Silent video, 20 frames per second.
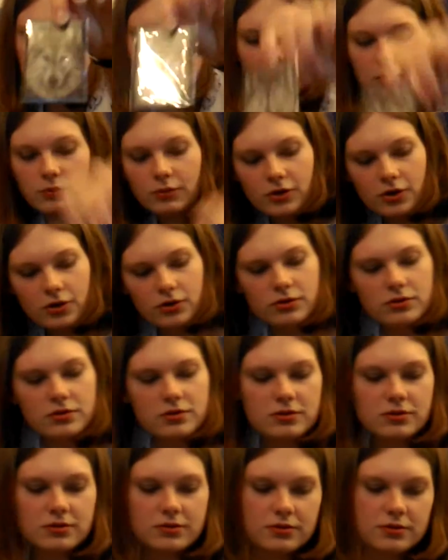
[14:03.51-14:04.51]
There we go.
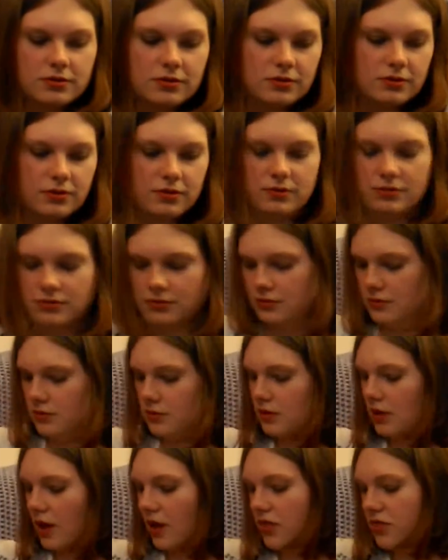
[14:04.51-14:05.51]

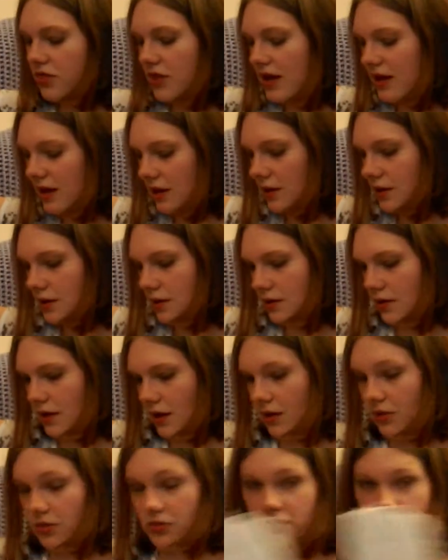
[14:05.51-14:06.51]
I think,
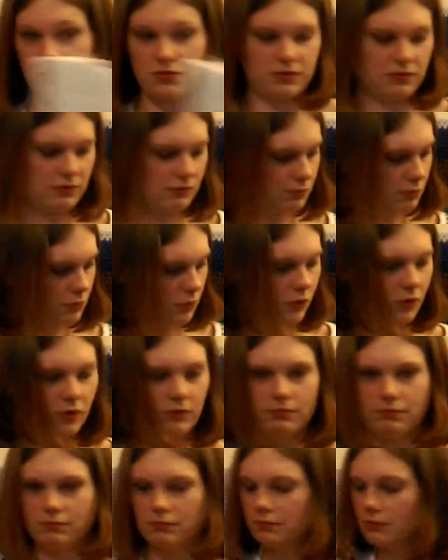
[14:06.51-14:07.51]

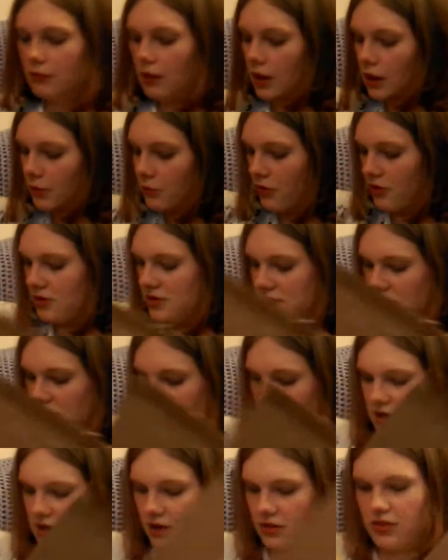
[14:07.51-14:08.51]
more
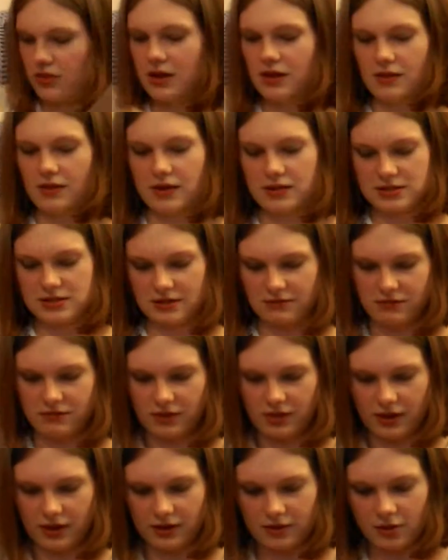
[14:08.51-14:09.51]
polystyrene, I think that's
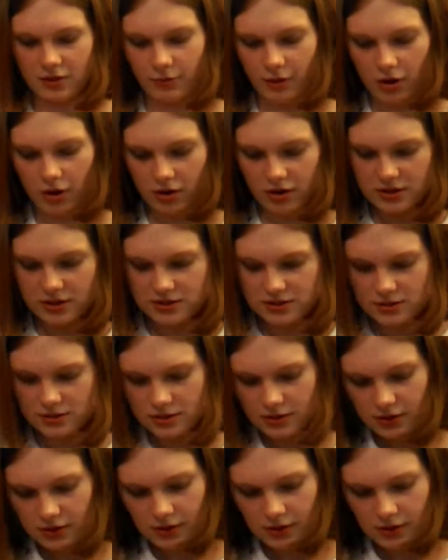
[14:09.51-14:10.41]
everything in the box.